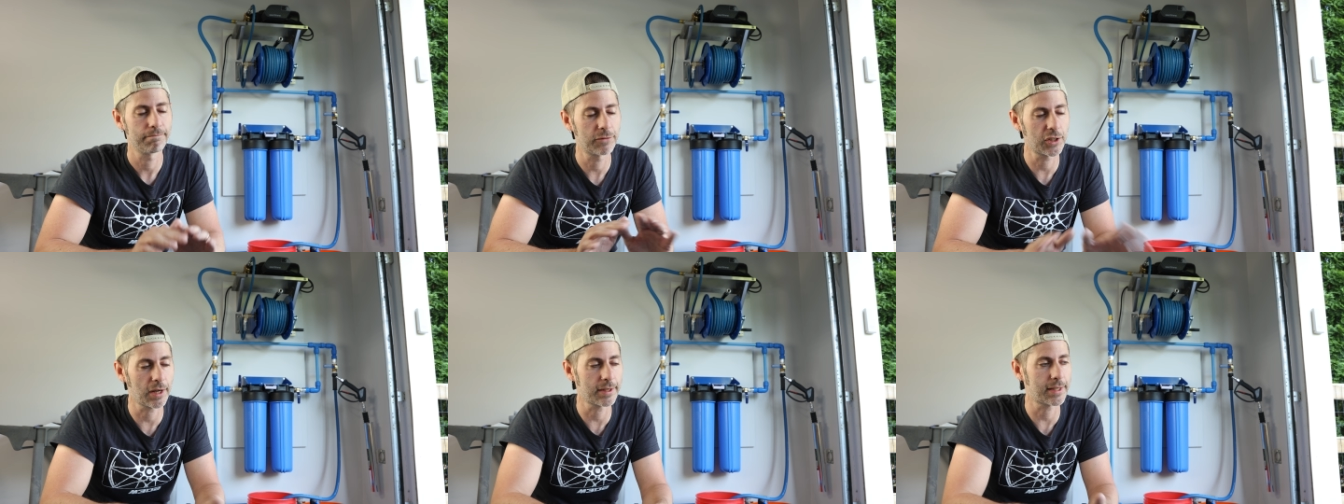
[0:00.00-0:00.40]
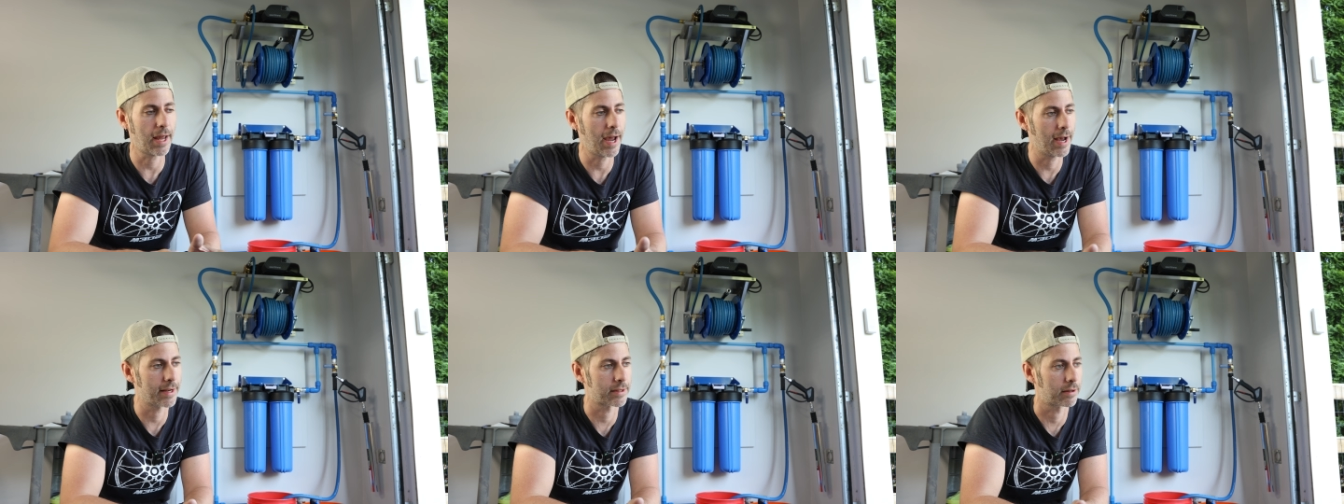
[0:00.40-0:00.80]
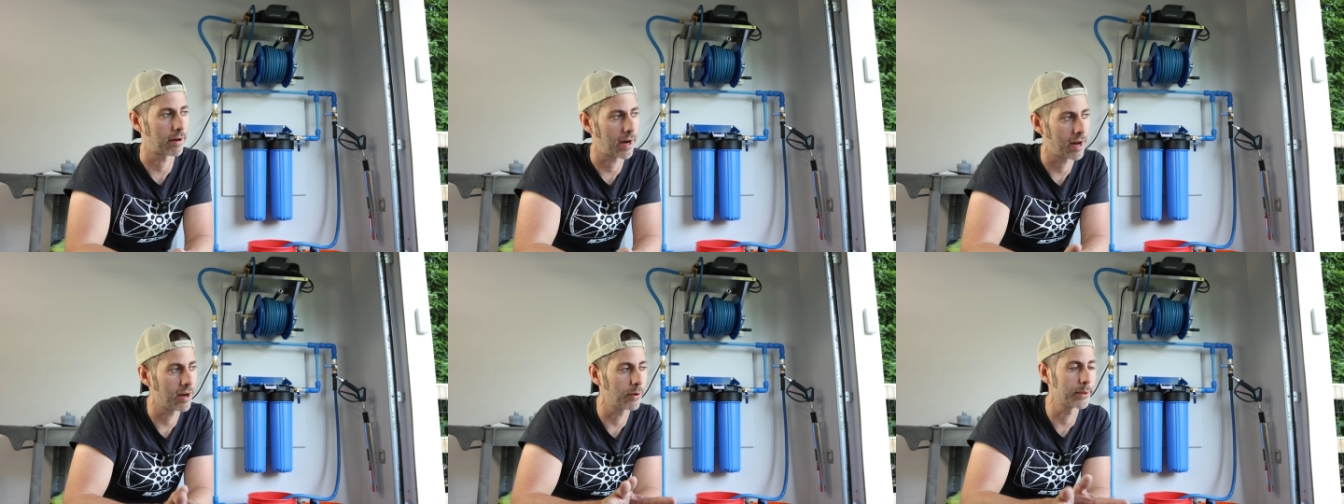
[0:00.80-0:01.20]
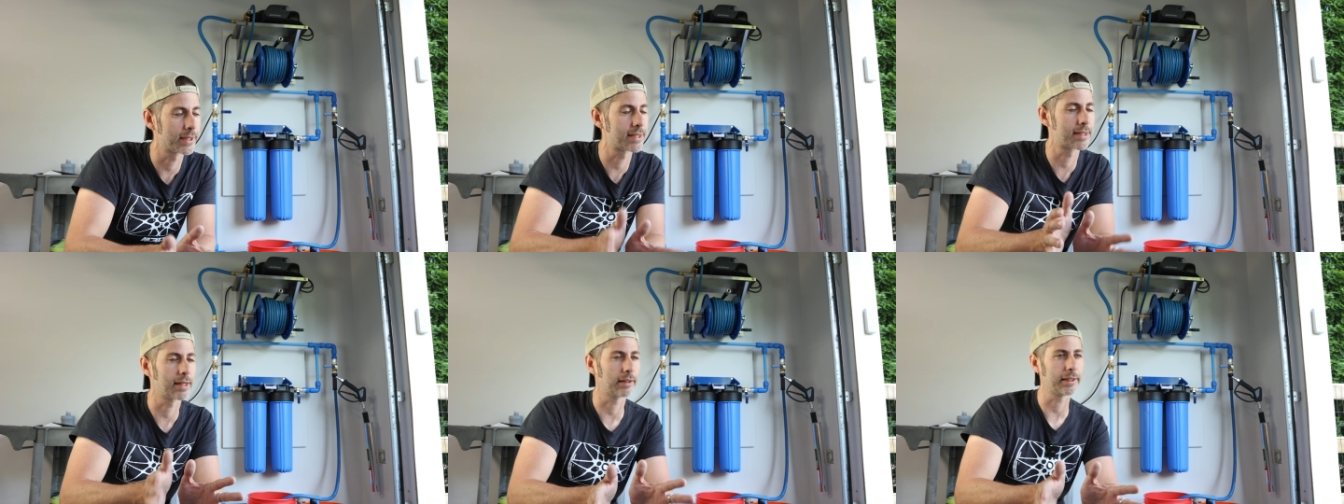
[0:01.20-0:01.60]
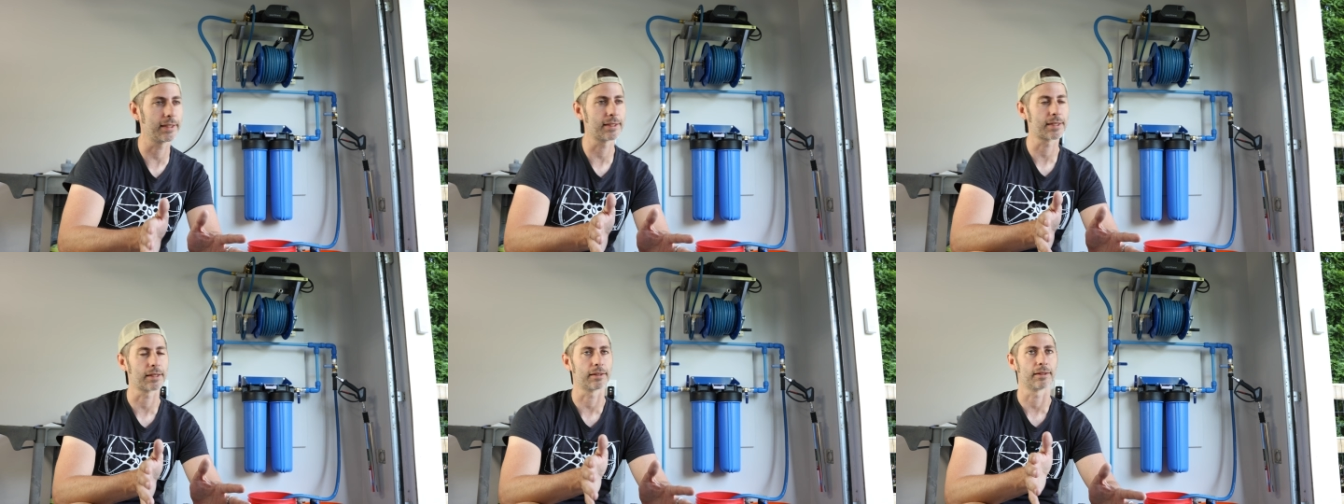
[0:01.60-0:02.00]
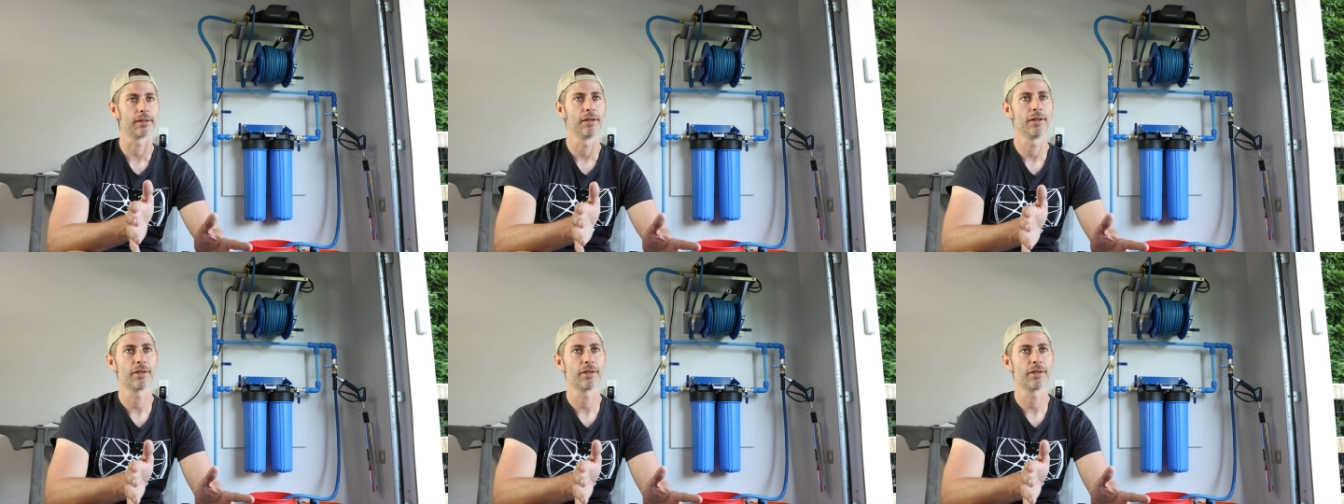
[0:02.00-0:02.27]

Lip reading: just a hassle. And I know it's silly to